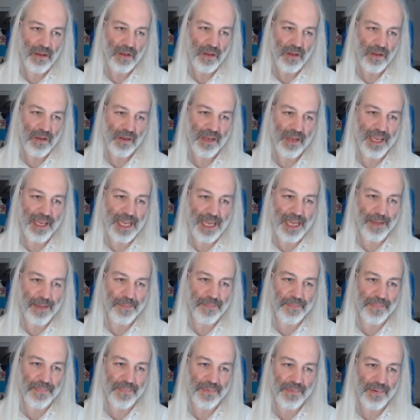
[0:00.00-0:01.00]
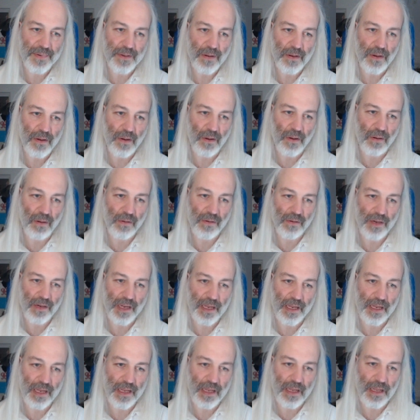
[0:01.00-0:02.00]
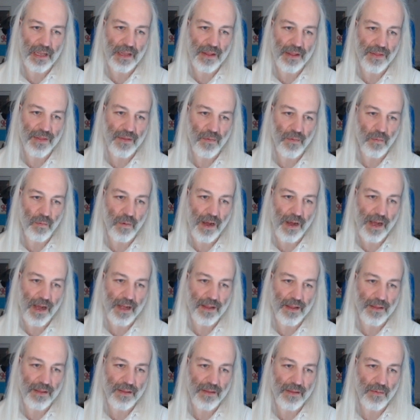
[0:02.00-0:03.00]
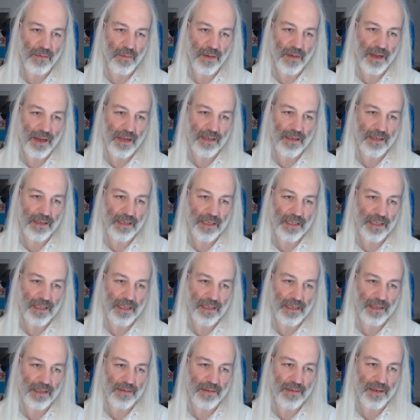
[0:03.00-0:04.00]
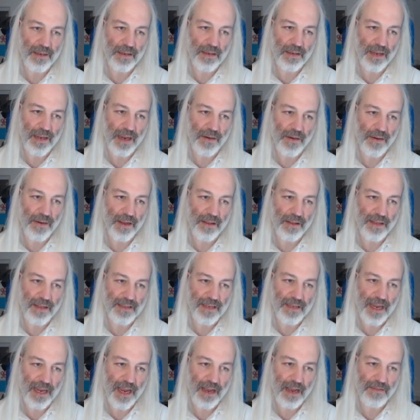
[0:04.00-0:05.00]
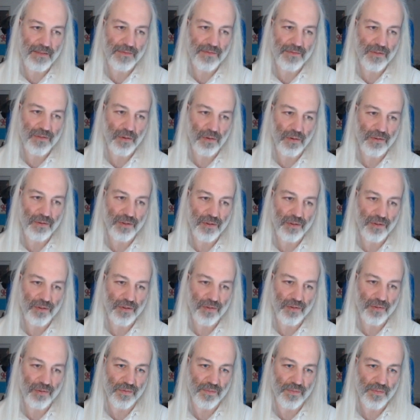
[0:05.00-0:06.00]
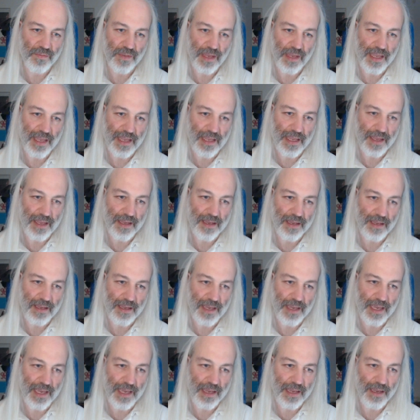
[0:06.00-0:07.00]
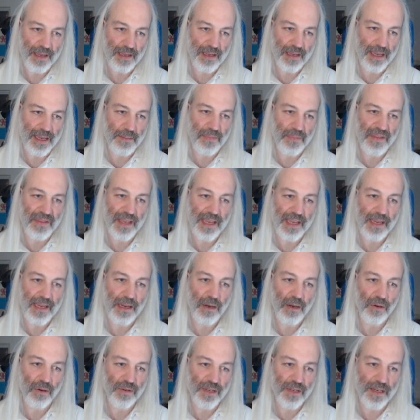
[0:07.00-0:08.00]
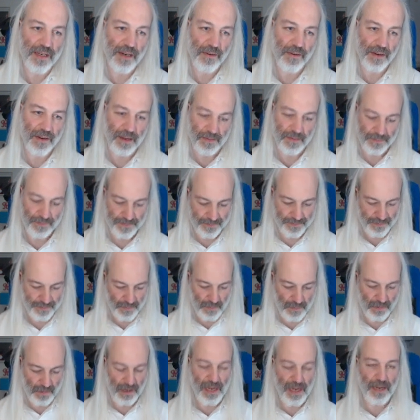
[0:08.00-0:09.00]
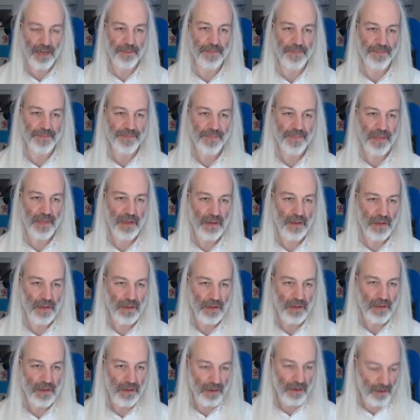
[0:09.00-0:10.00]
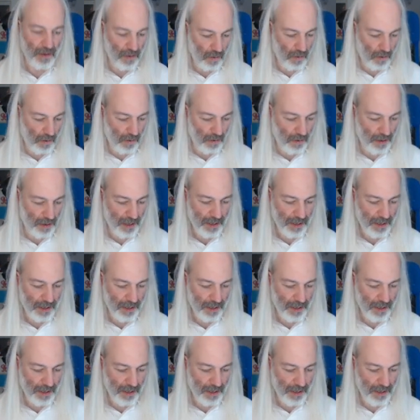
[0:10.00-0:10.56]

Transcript: keep only the one area that I have told you to. Keep the included area. Okay. Core,